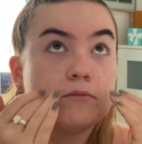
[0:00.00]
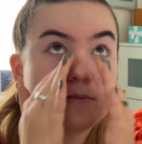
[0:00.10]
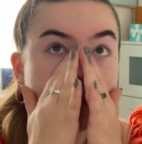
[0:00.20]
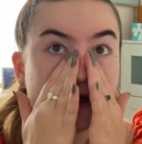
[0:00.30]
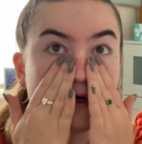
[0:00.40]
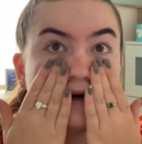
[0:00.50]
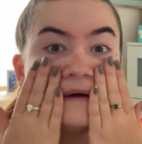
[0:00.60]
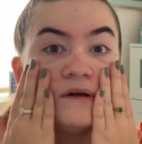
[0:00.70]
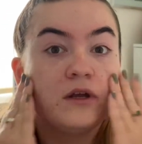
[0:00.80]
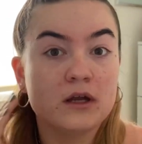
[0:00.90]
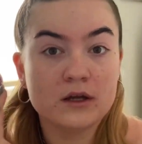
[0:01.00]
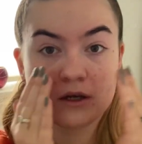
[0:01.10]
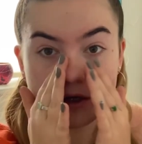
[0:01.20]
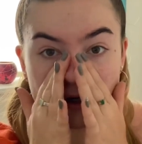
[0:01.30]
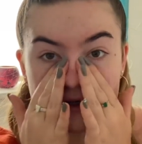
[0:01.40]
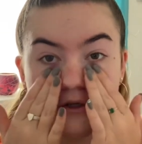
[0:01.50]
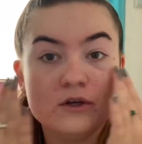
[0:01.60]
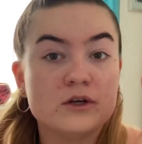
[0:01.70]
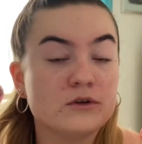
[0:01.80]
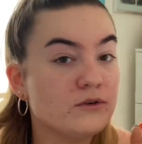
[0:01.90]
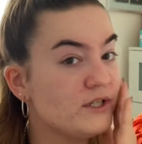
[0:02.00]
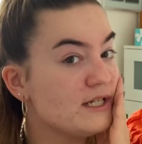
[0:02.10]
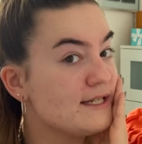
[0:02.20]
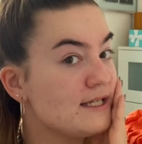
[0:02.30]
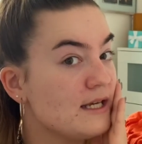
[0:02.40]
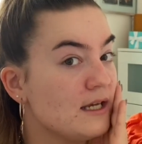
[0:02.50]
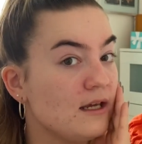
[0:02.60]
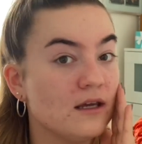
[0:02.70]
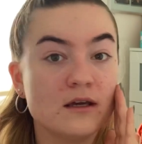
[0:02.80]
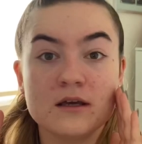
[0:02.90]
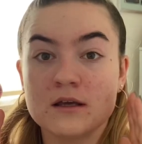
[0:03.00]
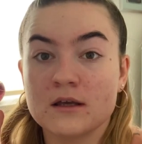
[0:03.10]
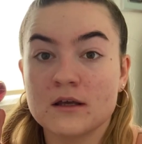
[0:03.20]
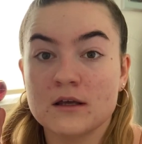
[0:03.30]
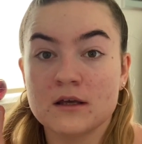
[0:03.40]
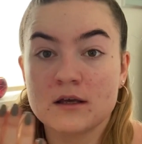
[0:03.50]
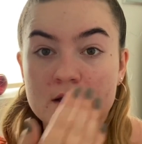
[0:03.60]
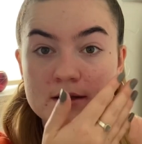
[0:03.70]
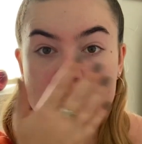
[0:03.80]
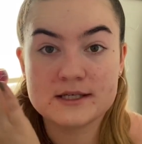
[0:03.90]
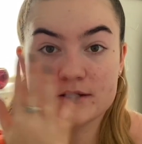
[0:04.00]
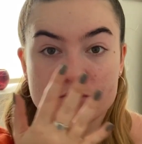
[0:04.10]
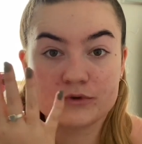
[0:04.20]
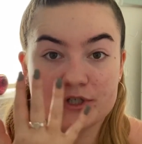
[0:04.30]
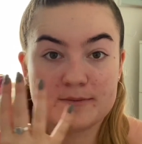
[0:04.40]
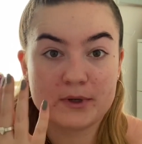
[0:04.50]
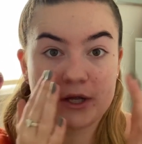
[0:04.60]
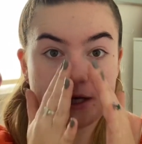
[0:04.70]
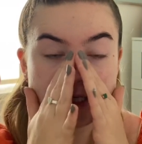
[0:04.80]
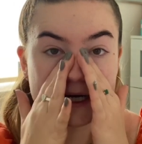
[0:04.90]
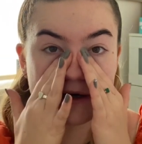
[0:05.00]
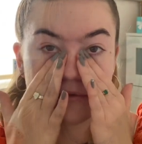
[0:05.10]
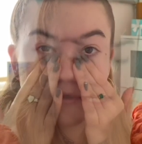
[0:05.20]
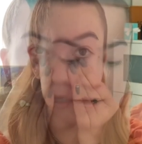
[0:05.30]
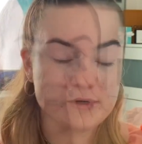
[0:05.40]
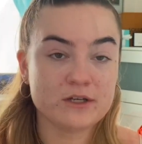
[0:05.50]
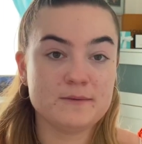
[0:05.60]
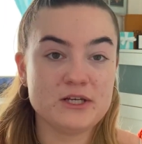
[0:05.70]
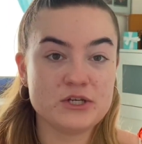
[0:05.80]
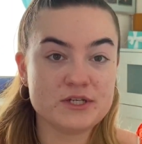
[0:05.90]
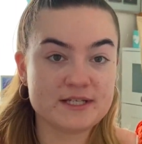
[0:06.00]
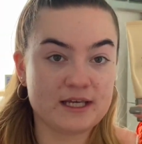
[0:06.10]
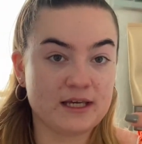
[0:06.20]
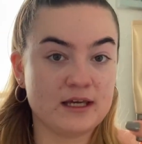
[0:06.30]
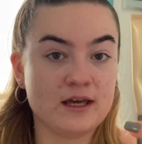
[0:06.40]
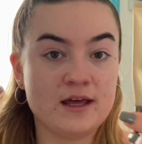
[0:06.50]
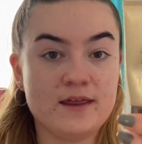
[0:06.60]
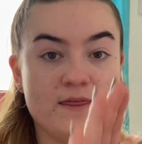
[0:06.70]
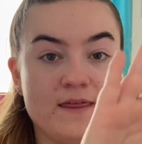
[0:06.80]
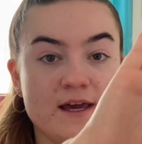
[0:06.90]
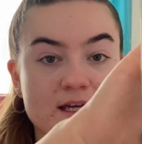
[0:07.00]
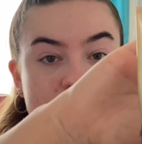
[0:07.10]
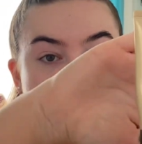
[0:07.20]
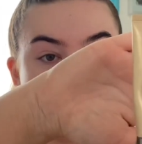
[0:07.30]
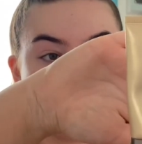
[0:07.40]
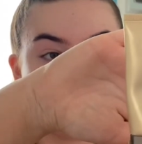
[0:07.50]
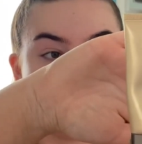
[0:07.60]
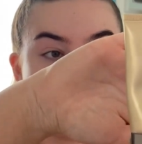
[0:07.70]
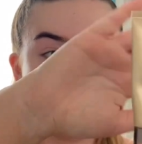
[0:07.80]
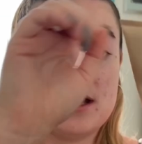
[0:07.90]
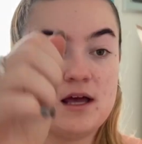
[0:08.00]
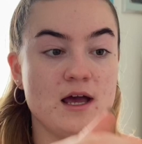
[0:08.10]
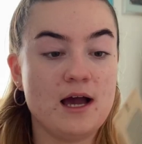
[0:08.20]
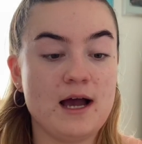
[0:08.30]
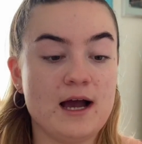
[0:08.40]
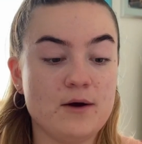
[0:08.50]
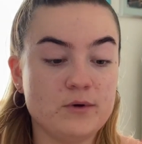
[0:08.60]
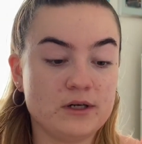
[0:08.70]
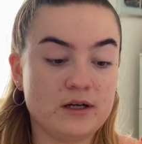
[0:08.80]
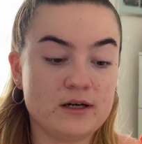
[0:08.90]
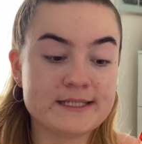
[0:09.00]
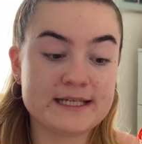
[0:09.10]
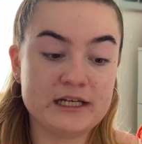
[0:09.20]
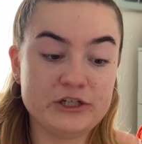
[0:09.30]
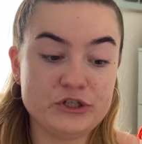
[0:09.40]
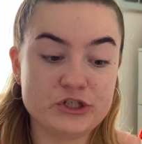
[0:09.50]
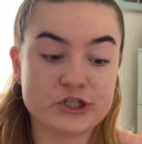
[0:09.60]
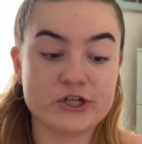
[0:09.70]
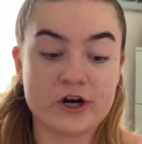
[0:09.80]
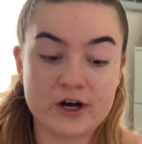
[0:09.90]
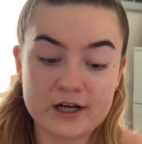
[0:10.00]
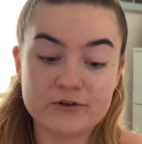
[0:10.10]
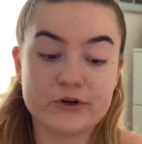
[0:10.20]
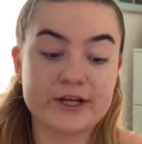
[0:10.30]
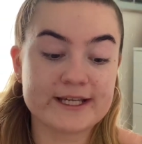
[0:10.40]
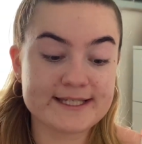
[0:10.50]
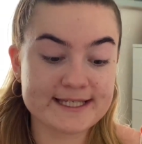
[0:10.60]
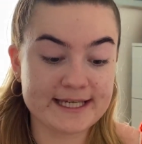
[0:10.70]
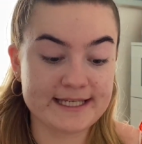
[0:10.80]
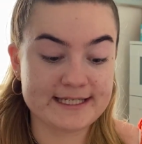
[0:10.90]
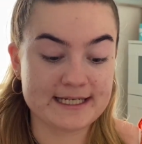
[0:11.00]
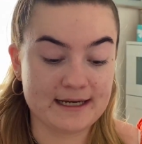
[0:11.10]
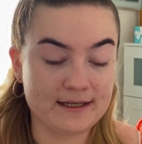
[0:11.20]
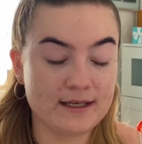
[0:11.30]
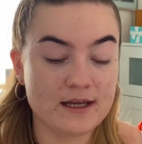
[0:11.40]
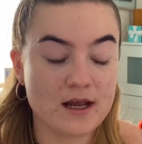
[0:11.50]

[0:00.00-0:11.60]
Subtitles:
But you can already see this is already blurred out. Today we're going to be using this Hourglass Illusion Hyaluronic Skin Tint.